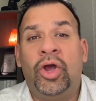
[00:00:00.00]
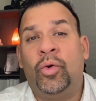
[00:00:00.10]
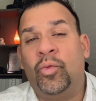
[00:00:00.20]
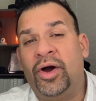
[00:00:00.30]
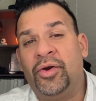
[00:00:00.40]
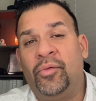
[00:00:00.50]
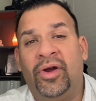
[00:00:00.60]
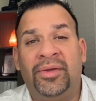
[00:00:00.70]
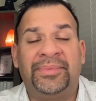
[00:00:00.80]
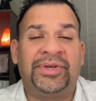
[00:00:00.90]
What
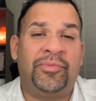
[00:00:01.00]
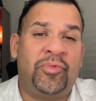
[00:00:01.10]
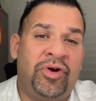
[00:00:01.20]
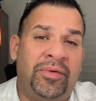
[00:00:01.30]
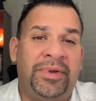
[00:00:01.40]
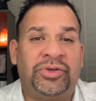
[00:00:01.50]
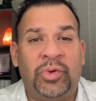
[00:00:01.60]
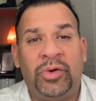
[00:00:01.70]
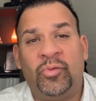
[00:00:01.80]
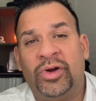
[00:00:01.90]
around somewhere
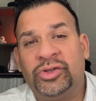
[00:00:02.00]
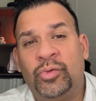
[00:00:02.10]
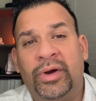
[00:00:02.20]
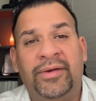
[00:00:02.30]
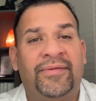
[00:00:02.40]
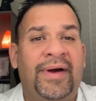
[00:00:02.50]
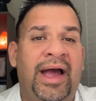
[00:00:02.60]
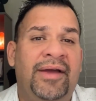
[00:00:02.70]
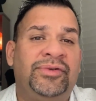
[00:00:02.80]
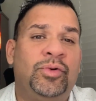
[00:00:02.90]
between
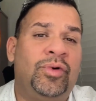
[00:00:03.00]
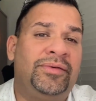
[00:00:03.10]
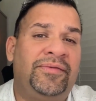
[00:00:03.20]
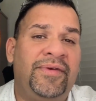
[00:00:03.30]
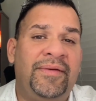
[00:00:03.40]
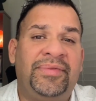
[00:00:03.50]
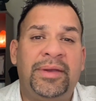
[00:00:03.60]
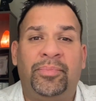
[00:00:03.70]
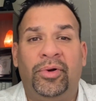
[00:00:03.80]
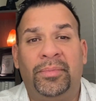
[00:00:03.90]
125 to 150
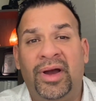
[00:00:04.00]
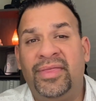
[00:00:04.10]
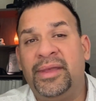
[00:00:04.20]
per month,